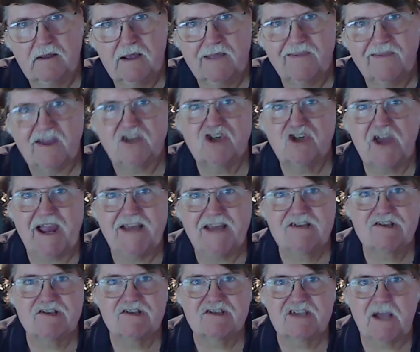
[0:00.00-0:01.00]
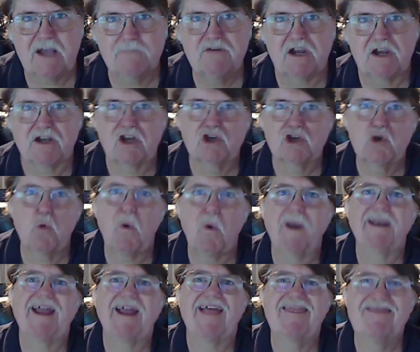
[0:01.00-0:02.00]
They change the subject to
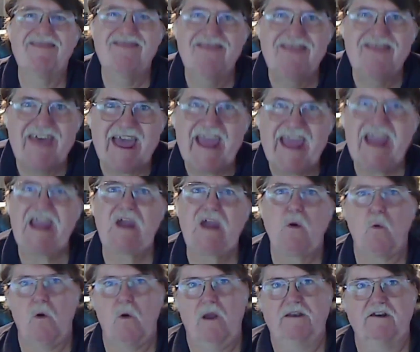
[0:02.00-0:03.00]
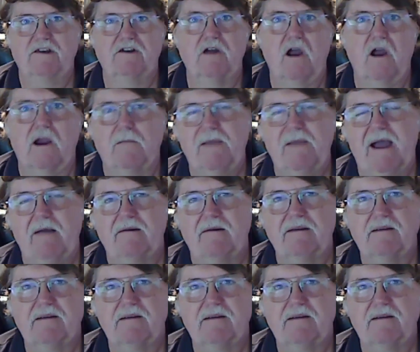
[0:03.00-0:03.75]
what they want to talk about.